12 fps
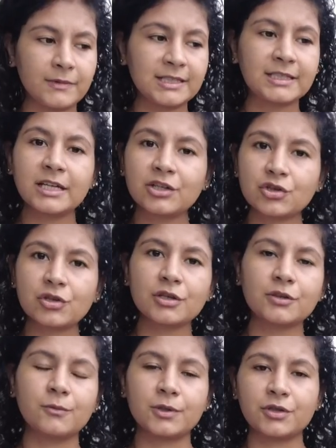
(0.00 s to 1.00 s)

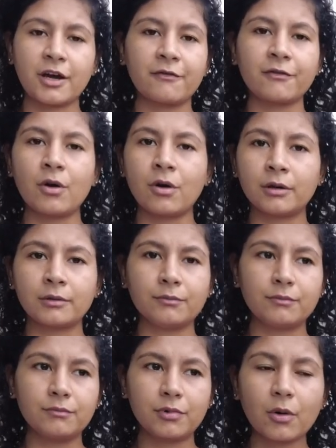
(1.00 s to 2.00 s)
stitches which have
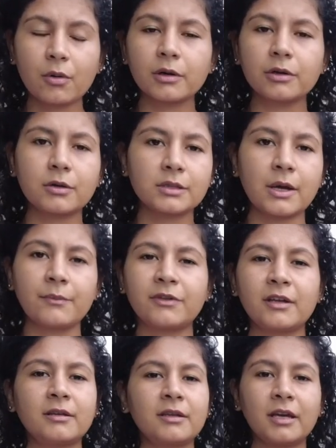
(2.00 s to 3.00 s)
gone broken or
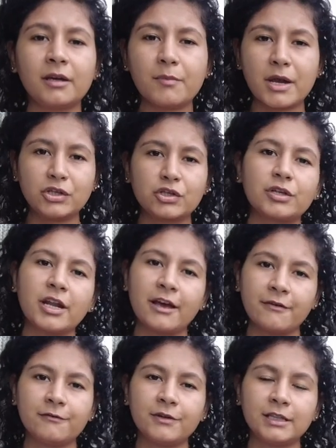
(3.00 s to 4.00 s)
something. They mention
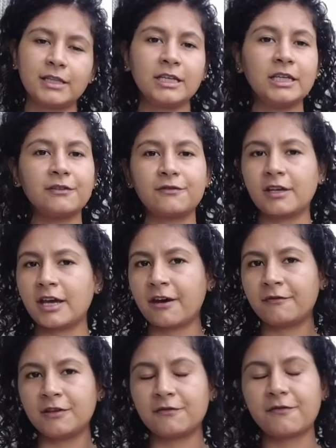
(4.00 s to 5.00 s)
everything. If they
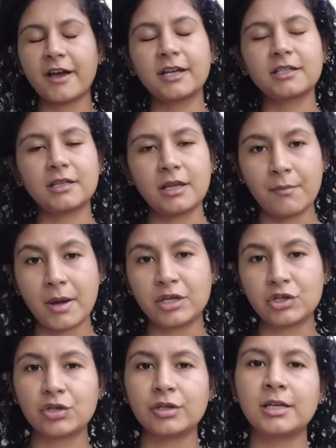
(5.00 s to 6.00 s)
have defect, they
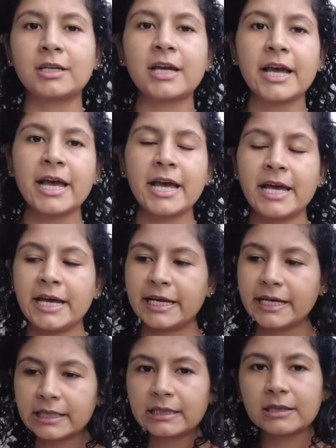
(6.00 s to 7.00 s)
mention it
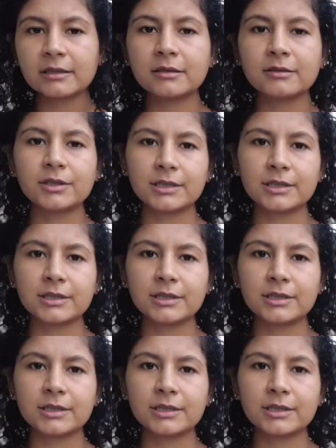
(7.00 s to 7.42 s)
in the